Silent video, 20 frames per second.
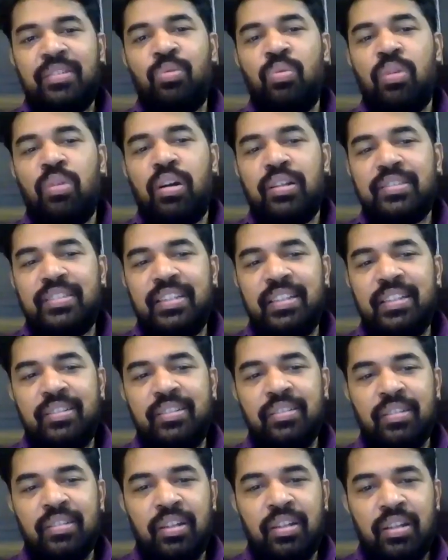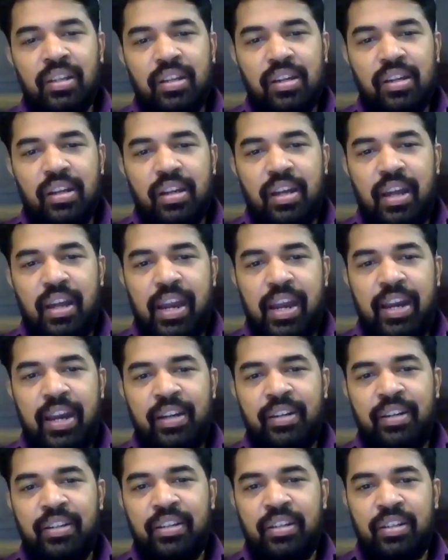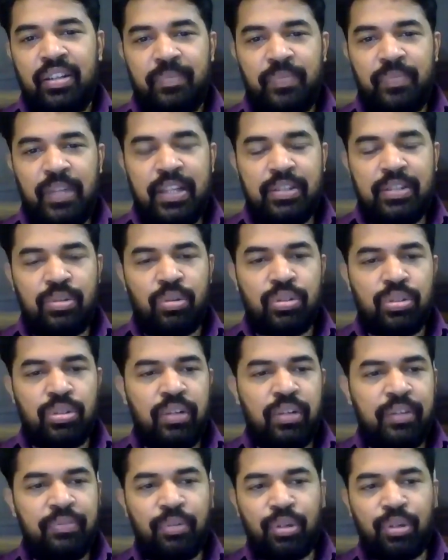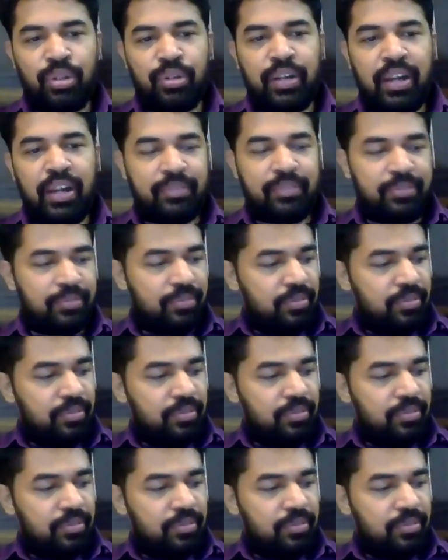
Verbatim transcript: who walks in and uh, he shows you a photograph